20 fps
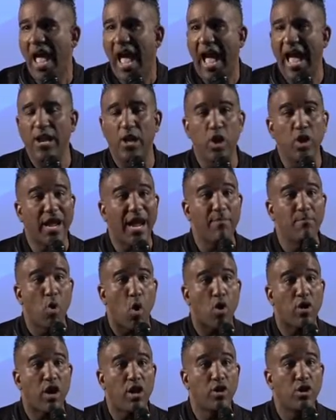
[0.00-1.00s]
And look at
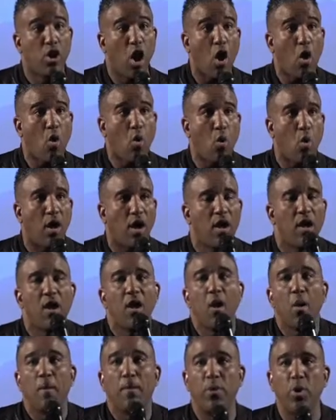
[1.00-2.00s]
Morgan go.
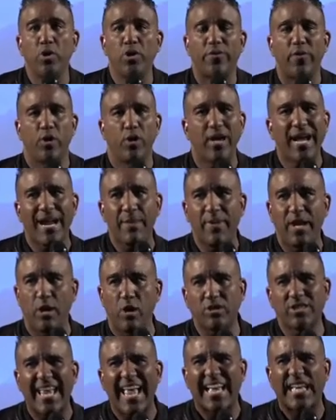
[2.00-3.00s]
Beautiful. Look at him. He
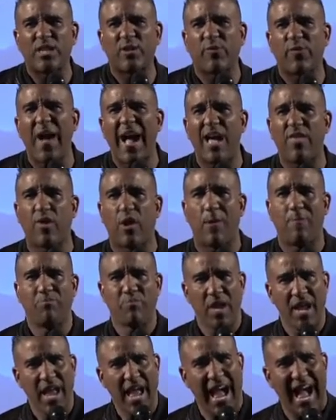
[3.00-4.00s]
looks like his father.
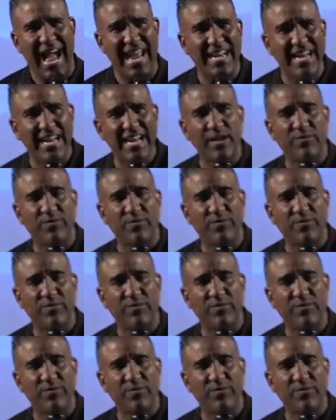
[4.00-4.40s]
High knee